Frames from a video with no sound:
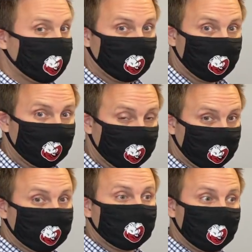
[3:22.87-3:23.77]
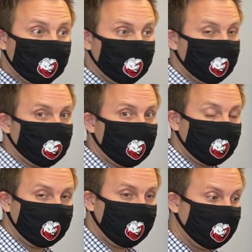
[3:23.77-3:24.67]
them like this with
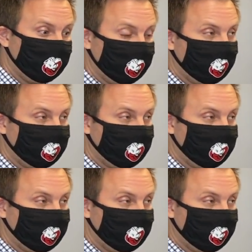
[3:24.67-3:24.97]
this kind of